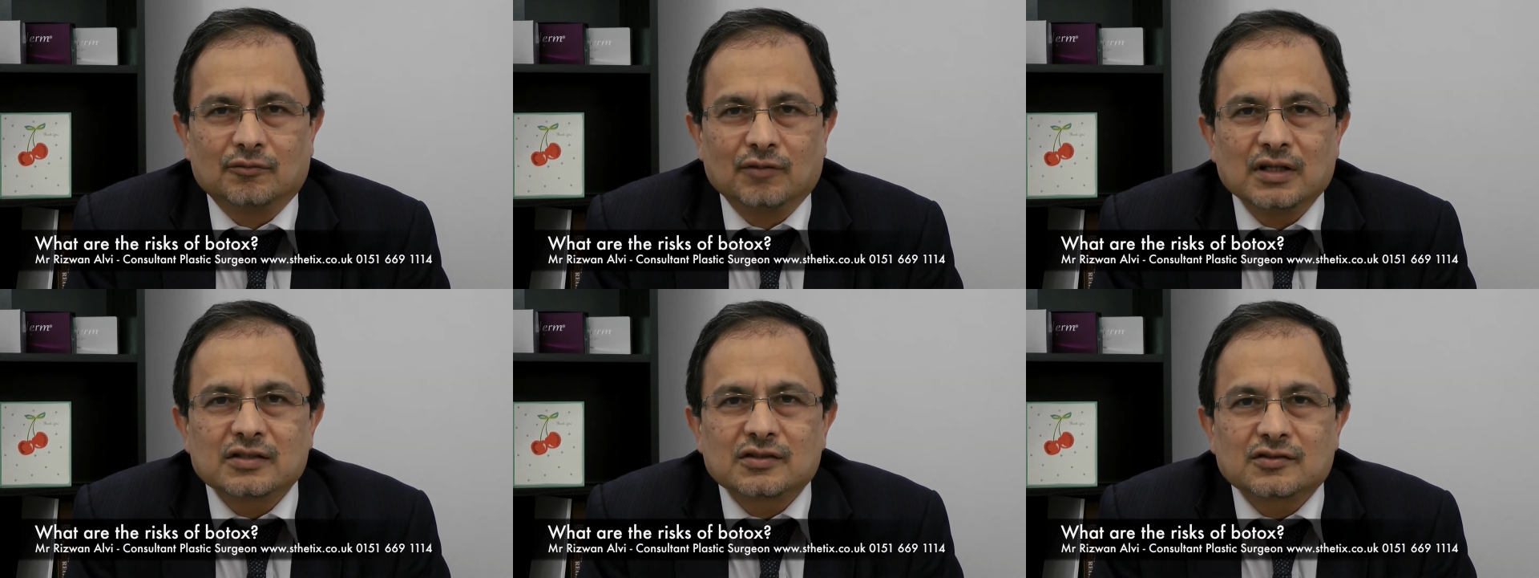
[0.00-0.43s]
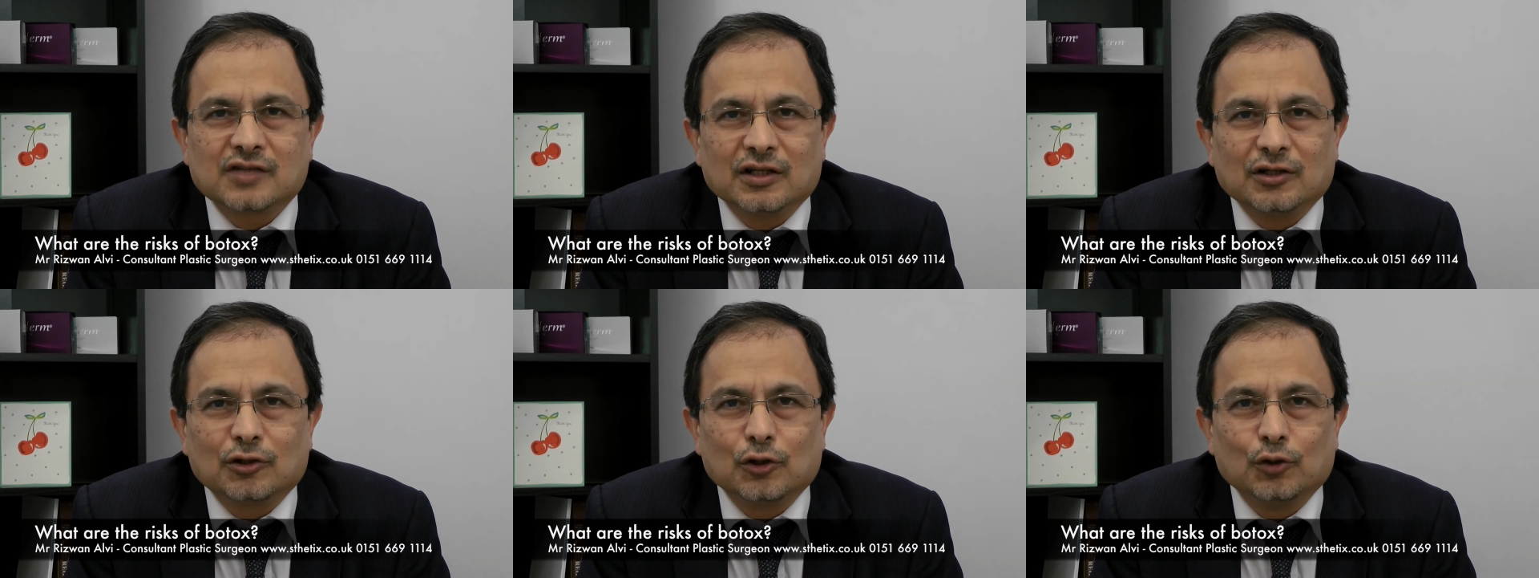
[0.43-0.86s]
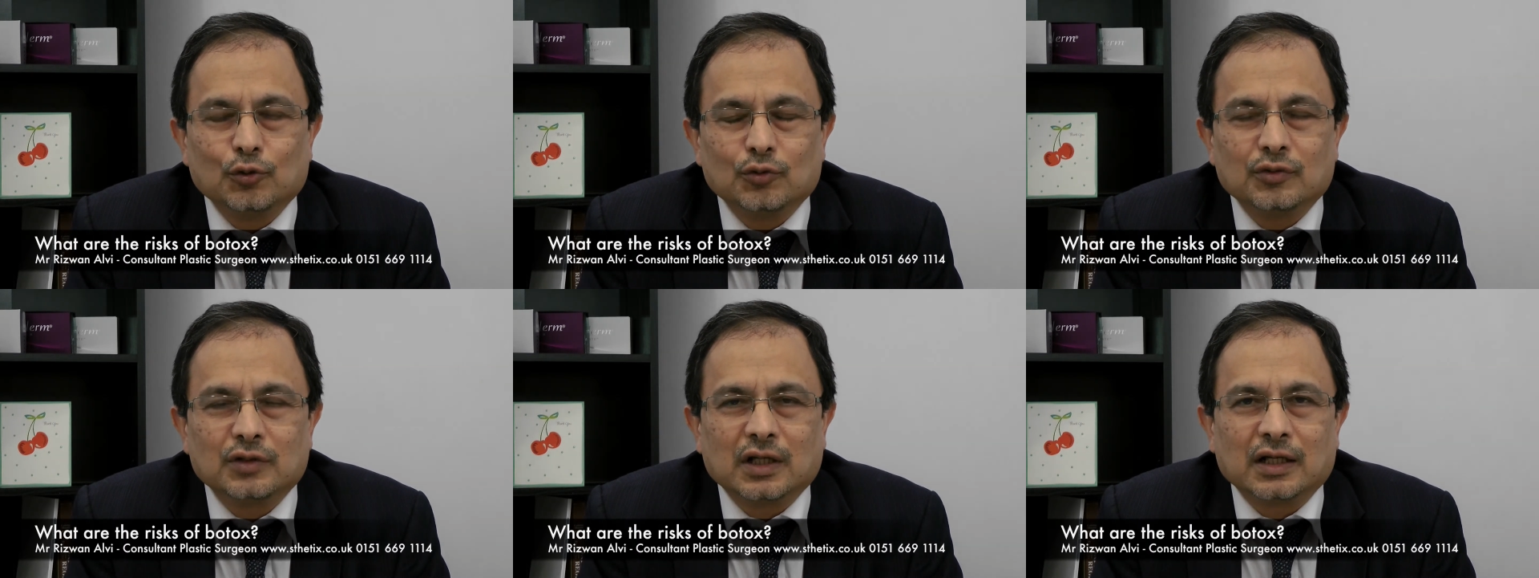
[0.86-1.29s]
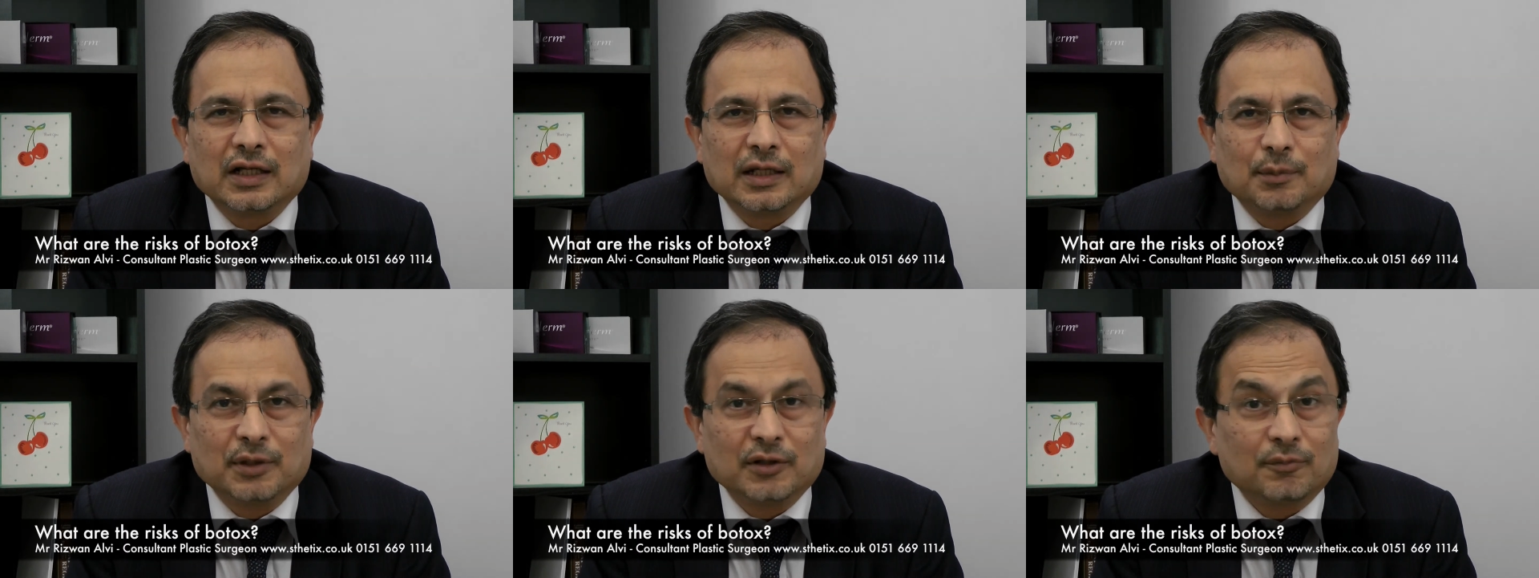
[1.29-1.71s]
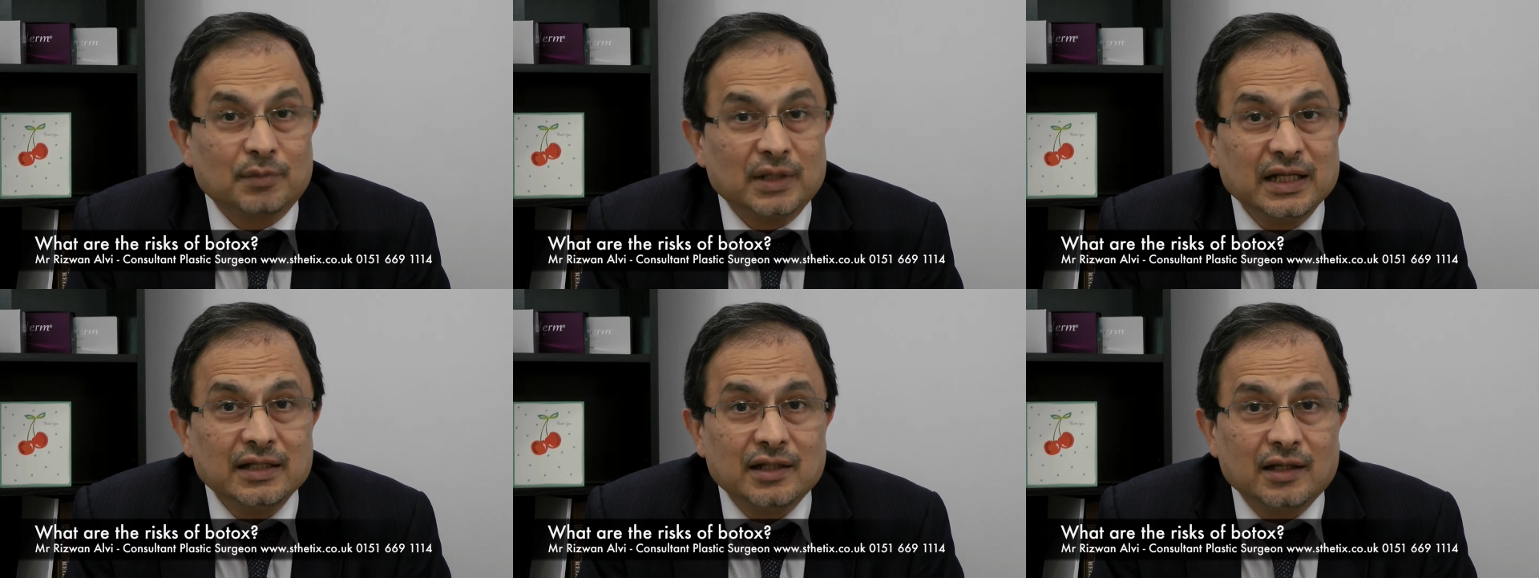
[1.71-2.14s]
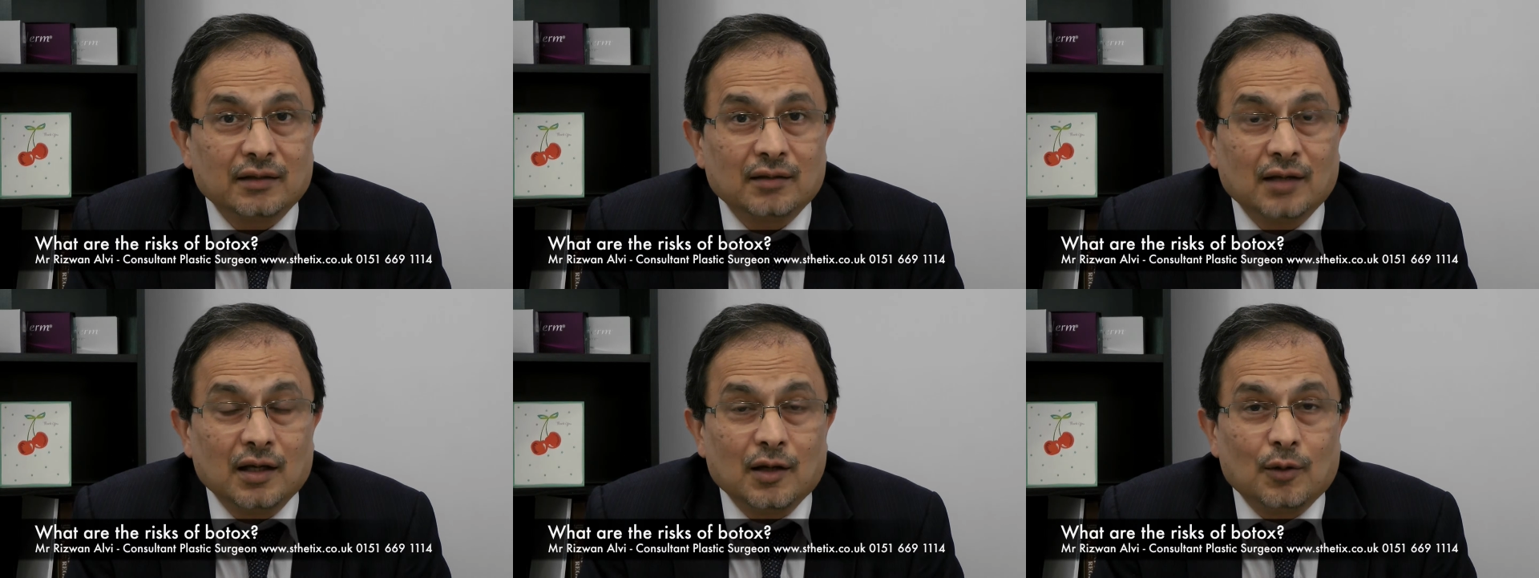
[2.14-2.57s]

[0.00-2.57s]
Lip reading: risks include a little bit of bleeding,